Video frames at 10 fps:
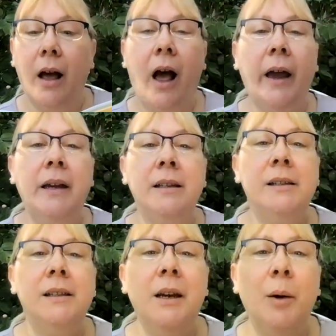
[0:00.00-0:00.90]
I can
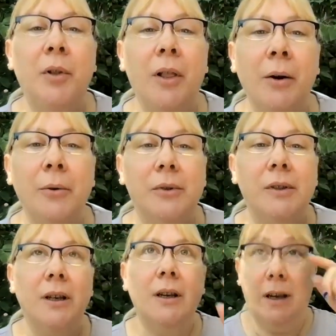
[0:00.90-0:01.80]
see up
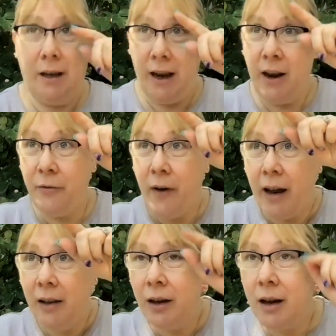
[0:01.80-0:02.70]
close. And if
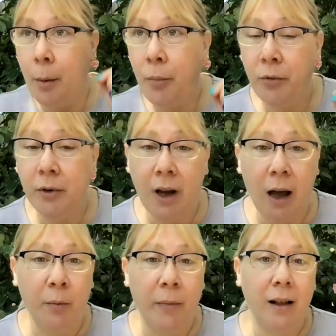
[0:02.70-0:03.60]
I look up through the
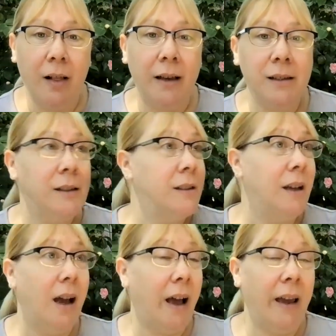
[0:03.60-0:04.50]
top of my glasses,
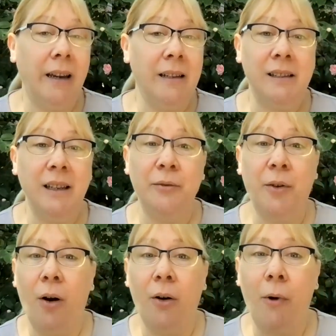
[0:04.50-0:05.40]
I can see
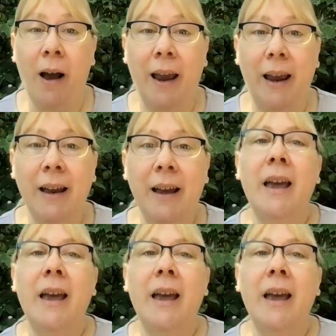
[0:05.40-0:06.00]
far away.